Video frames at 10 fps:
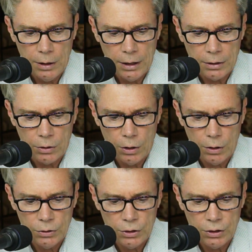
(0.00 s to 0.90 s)
and
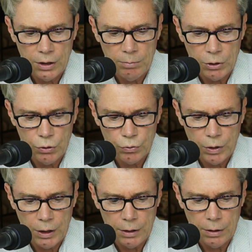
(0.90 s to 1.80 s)
Carlos is in
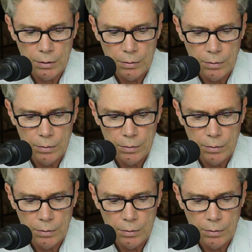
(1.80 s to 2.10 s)
Madrid.